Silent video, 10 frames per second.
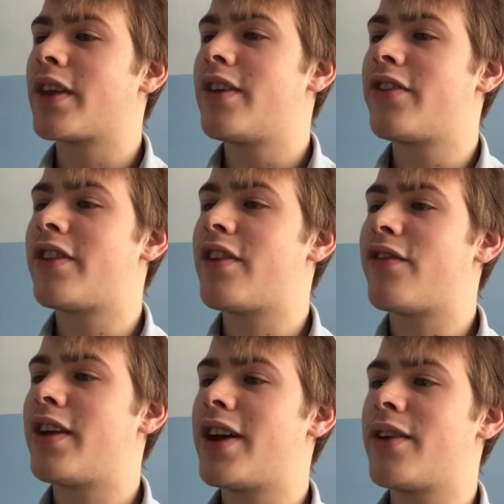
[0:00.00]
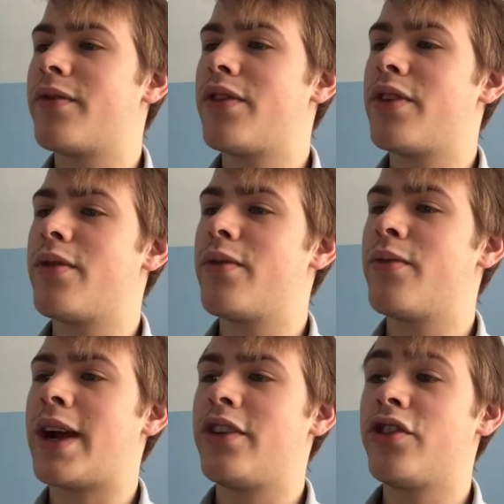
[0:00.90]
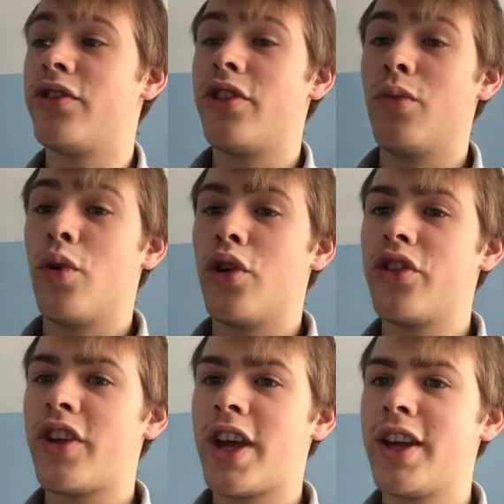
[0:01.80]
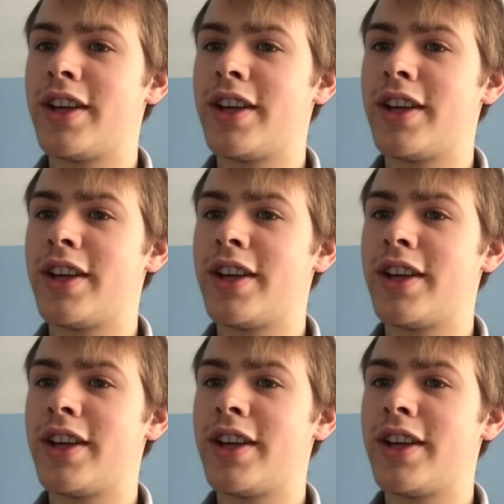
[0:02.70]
Stifler went under the water,